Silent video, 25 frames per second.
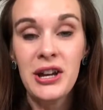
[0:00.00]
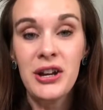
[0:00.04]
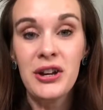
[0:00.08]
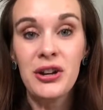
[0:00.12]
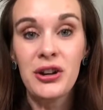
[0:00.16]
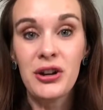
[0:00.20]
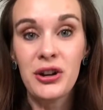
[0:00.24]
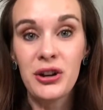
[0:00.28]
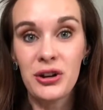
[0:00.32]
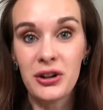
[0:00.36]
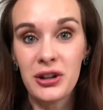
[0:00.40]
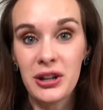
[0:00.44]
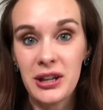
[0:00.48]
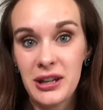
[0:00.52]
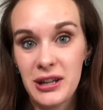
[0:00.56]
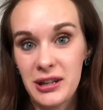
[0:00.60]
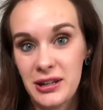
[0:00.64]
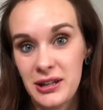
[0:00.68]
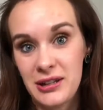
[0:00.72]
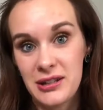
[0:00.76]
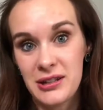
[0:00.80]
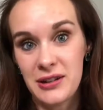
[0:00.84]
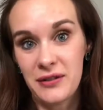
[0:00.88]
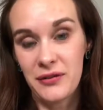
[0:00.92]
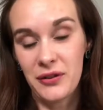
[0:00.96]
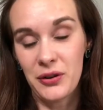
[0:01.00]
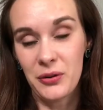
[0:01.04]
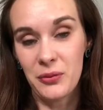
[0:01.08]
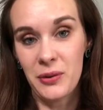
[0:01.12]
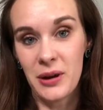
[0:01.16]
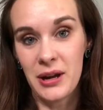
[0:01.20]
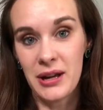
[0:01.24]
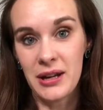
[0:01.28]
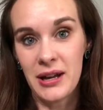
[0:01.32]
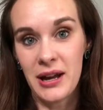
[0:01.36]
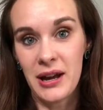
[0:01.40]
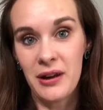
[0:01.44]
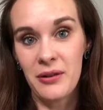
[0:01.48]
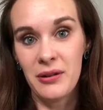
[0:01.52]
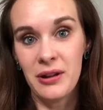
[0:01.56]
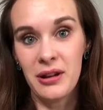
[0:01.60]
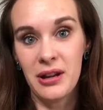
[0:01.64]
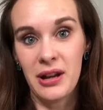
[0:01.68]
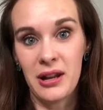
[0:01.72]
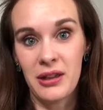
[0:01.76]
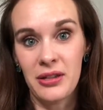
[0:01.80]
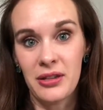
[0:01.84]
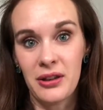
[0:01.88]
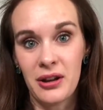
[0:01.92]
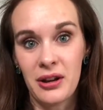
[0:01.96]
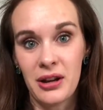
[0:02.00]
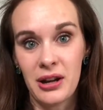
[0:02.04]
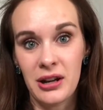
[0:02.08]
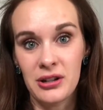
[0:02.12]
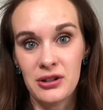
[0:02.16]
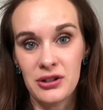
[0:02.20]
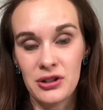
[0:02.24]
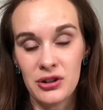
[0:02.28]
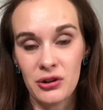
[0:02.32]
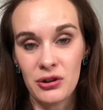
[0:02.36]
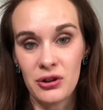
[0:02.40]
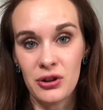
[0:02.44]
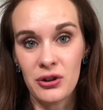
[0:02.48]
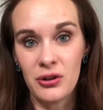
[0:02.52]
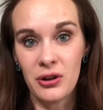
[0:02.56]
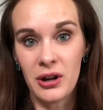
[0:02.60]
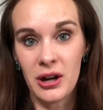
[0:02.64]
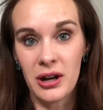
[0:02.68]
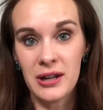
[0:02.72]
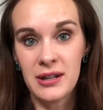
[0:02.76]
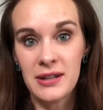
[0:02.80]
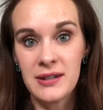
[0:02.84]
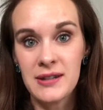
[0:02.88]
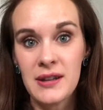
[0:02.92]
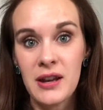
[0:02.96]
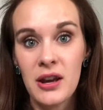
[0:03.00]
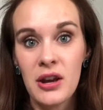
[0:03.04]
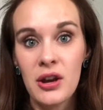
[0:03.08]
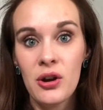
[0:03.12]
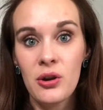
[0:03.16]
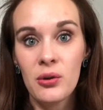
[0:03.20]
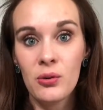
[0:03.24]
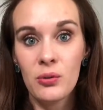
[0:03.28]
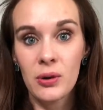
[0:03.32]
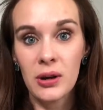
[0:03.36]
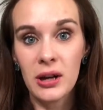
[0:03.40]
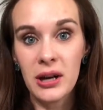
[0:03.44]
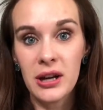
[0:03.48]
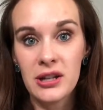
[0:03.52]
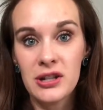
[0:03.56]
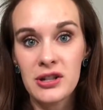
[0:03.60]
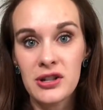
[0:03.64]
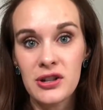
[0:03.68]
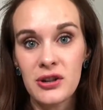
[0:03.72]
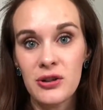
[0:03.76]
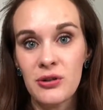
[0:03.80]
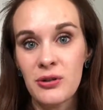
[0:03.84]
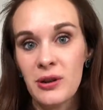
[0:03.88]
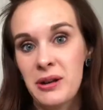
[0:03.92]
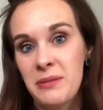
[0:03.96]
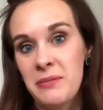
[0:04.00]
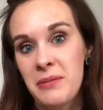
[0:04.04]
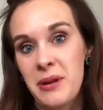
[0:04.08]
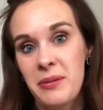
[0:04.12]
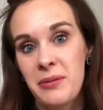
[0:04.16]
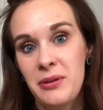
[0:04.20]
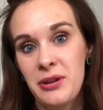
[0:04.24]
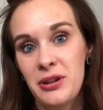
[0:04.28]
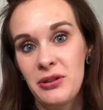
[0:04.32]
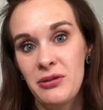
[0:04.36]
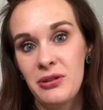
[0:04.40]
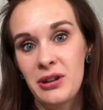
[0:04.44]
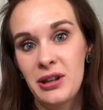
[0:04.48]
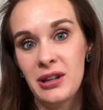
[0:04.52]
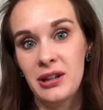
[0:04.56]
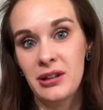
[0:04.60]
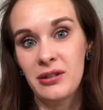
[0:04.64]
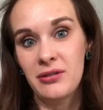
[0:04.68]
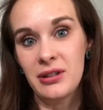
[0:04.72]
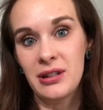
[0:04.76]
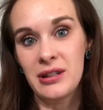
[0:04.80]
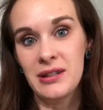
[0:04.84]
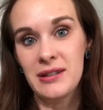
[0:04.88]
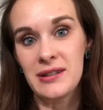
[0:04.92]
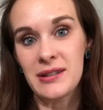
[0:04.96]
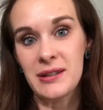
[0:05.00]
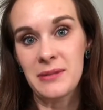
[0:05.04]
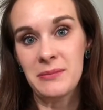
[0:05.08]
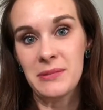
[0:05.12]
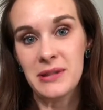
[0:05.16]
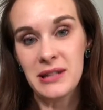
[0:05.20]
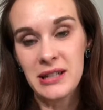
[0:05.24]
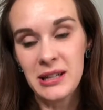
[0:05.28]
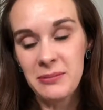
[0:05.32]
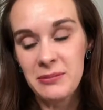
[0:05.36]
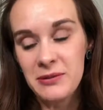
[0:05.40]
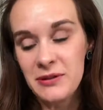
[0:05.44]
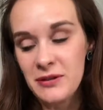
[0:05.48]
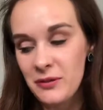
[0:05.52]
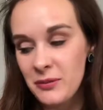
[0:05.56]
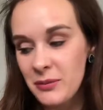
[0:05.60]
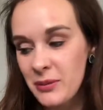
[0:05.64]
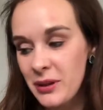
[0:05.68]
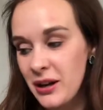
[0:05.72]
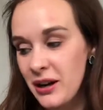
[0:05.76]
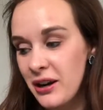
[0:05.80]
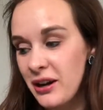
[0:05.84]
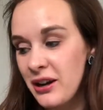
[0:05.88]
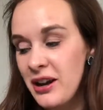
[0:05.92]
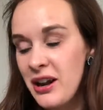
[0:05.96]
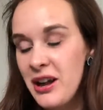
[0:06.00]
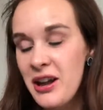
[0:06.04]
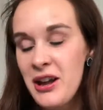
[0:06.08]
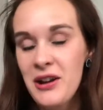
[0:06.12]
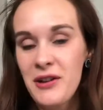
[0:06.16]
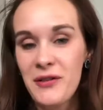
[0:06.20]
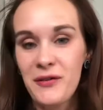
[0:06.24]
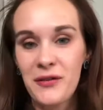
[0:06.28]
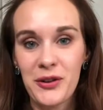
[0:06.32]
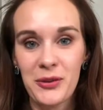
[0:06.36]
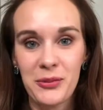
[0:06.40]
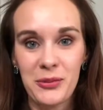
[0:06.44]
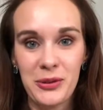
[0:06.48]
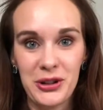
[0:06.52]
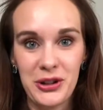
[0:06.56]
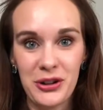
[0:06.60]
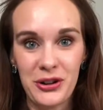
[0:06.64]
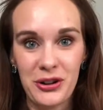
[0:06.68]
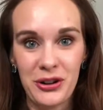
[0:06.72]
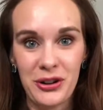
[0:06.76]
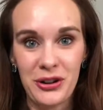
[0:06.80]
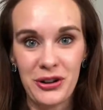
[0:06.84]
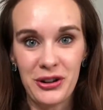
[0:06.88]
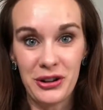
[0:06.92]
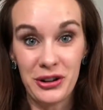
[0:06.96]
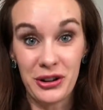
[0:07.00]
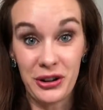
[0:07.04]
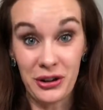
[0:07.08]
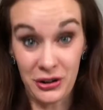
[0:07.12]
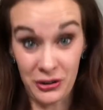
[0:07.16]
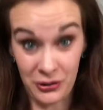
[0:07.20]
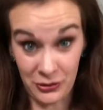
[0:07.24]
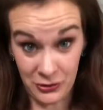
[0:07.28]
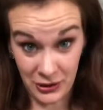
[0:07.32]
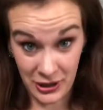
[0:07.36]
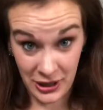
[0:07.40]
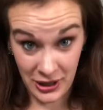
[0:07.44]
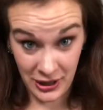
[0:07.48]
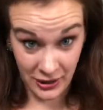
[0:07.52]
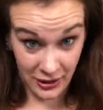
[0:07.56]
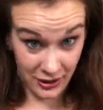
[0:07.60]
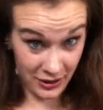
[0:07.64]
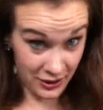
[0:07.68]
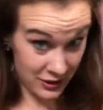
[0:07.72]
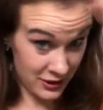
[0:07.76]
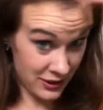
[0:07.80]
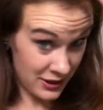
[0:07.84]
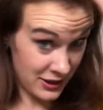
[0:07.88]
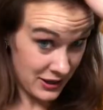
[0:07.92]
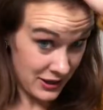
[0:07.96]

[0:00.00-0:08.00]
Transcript: curl it in a different way now, and I thought I'd show you guys what I do, and maybe you can glean some tips from there for when you're curling your own hair.